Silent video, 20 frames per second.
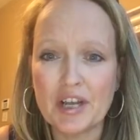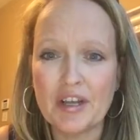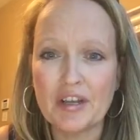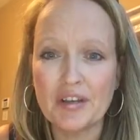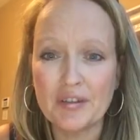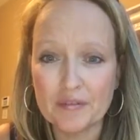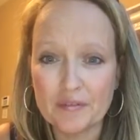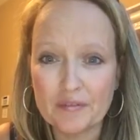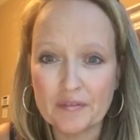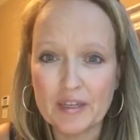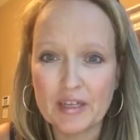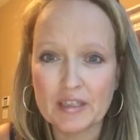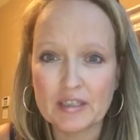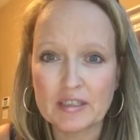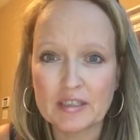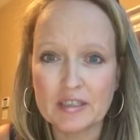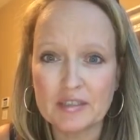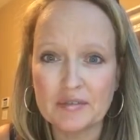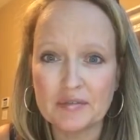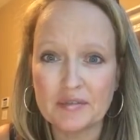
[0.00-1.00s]
an
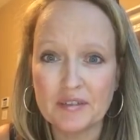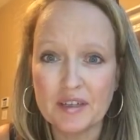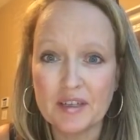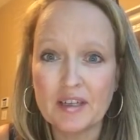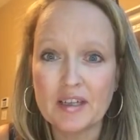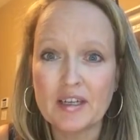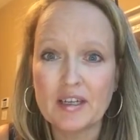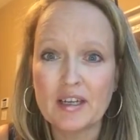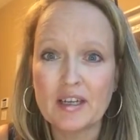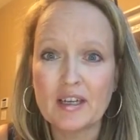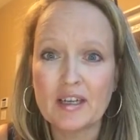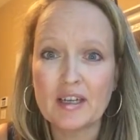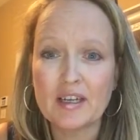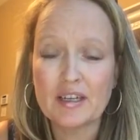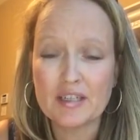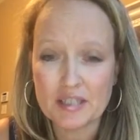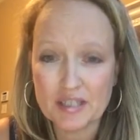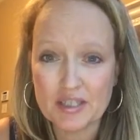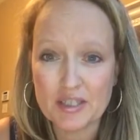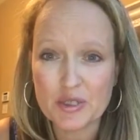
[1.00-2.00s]
effective
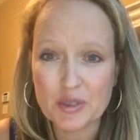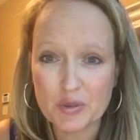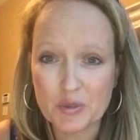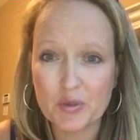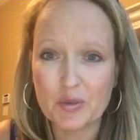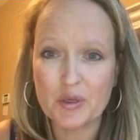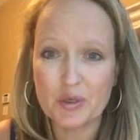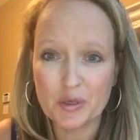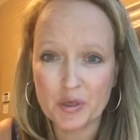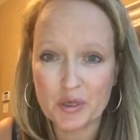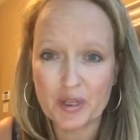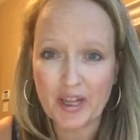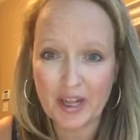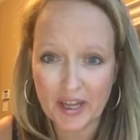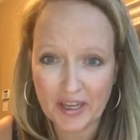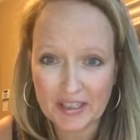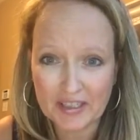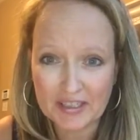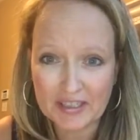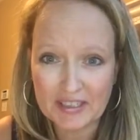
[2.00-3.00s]
essential oil
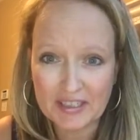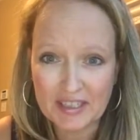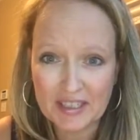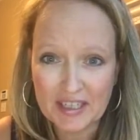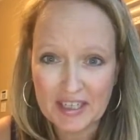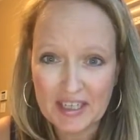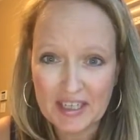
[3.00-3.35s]
class.